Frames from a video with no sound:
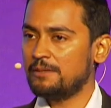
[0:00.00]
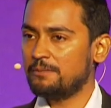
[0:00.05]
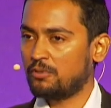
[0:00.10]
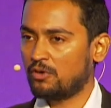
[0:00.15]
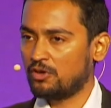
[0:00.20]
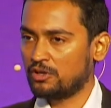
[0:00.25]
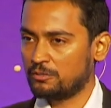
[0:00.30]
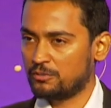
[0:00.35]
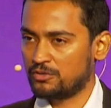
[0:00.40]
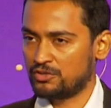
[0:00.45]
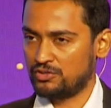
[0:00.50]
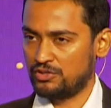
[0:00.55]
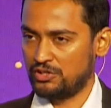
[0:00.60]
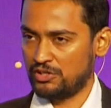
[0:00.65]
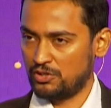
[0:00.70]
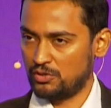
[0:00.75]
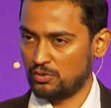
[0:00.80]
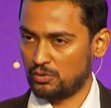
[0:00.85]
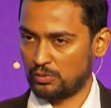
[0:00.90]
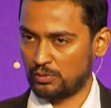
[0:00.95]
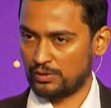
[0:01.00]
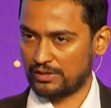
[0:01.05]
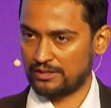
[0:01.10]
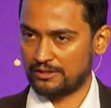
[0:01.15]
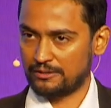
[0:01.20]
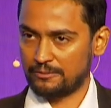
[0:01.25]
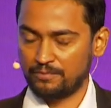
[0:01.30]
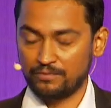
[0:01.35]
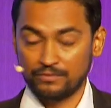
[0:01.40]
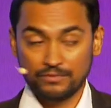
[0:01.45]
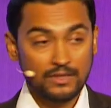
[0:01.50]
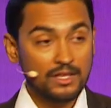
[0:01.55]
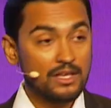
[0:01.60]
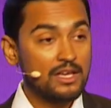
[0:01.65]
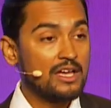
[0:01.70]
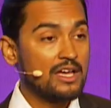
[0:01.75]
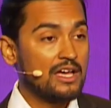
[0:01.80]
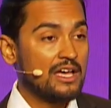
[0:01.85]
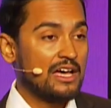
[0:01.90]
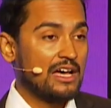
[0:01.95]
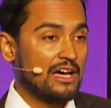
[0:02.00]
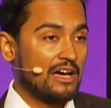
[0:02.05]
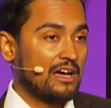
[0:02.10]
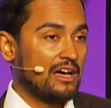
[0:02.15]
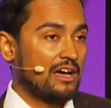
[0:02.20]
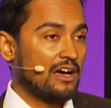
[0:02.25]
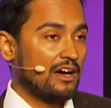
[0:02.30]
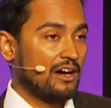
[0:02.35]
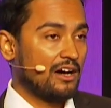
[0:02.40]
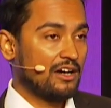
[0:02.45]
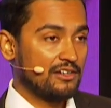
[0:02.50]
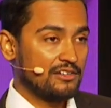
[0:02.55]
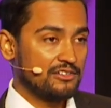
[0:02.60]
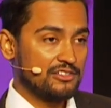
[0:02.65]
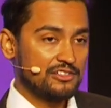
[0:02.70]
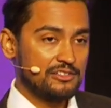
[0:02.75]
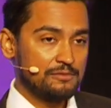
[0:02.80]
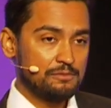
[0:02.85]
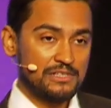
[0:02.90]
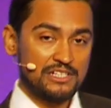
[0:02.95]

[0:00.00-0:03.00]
polymer they go in. Another